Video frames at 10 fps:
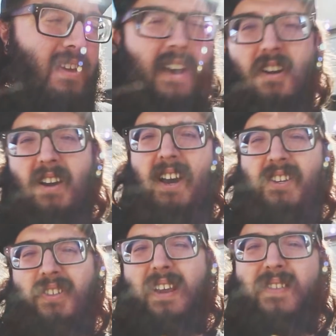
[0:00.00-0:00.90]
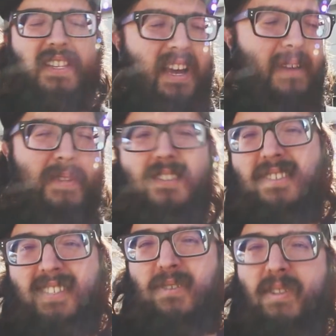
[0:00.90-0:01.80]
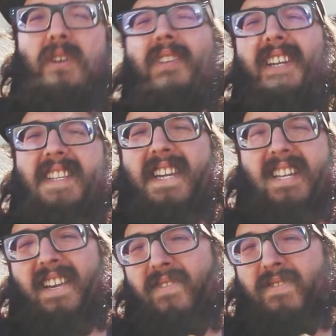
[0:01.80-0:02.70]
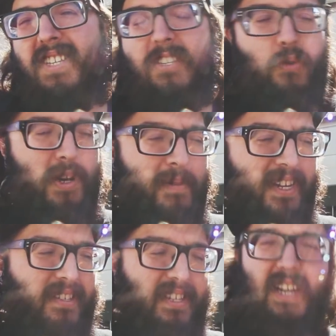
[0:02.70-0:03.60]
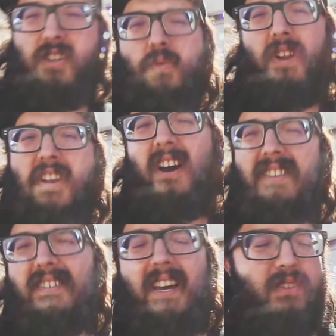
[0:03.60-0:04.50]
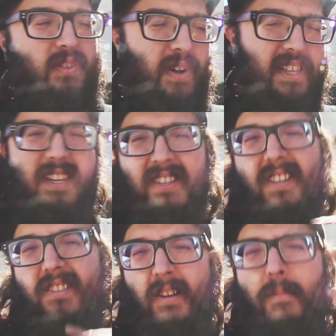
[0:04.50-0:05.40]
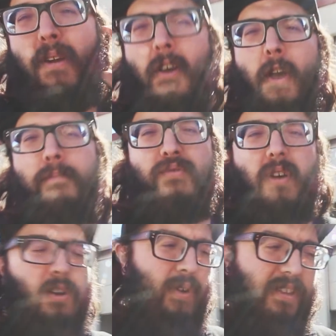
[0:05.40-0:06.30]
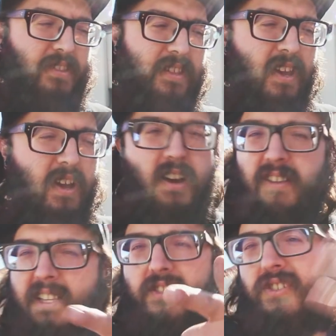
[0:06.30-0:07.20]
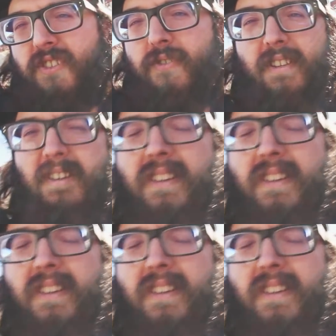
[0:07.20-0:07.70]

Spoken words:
I don't know, I just don't have that time, and this is literally only gonna take like 15-20 minutes, and I just wanna knock this out so I at least get some progress. Let's just do it.